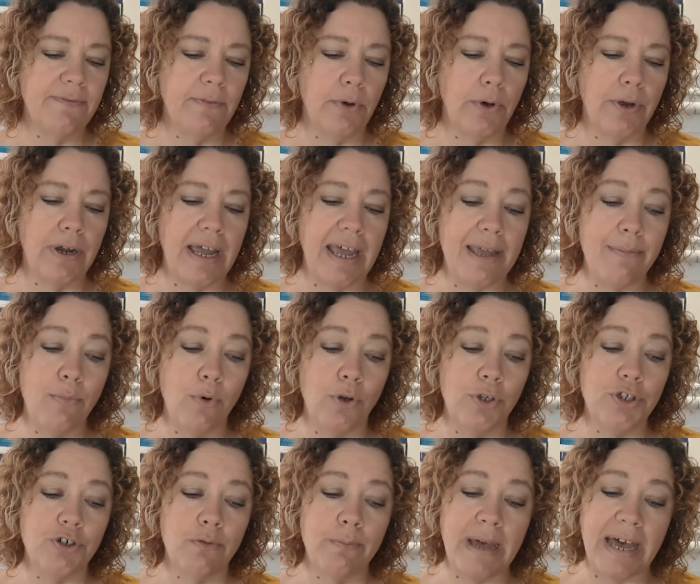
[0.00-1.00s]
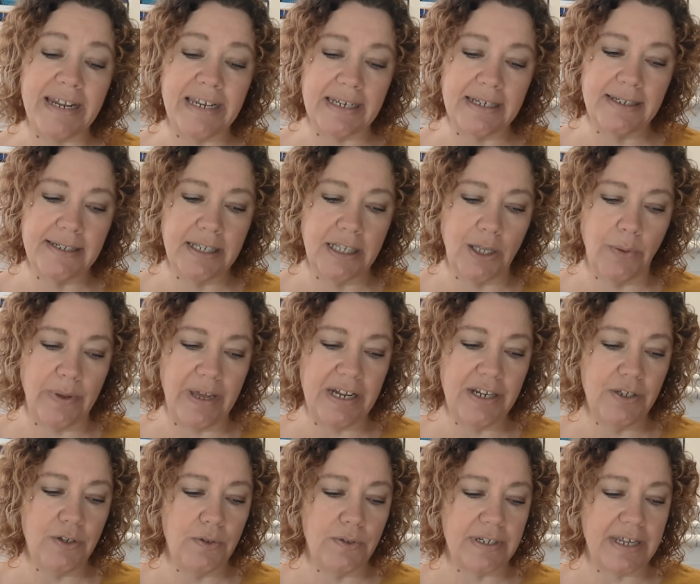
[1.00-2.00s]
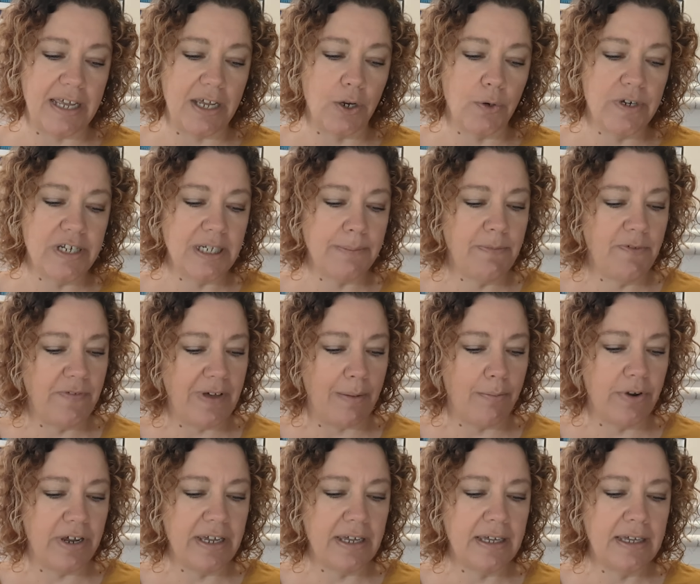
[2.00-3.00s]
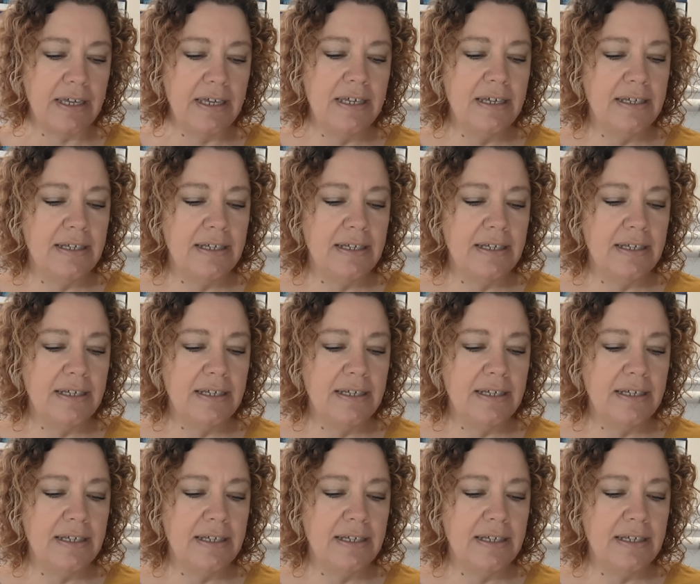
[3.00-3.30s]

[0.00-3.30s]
For a more dramatic silhouette, use a crisp fabric,